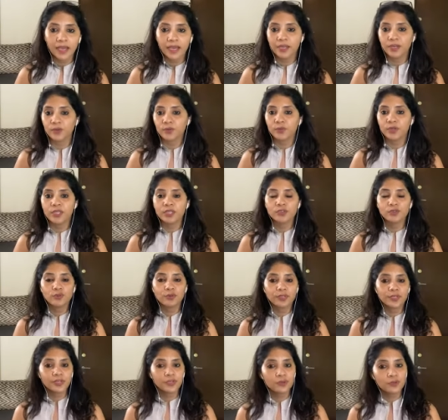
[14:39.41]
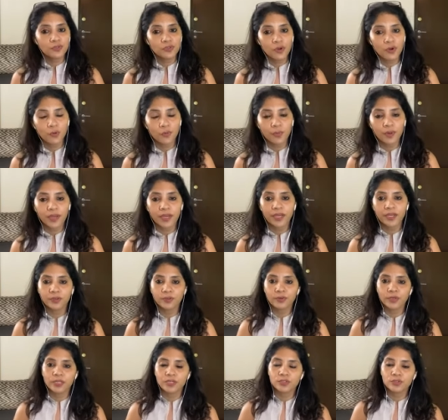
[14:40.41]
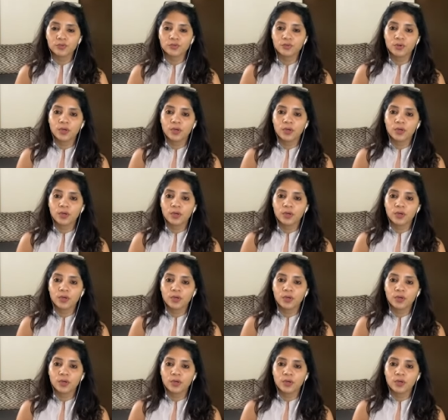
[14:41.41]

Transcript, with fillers: and you need to reduce your weight you need to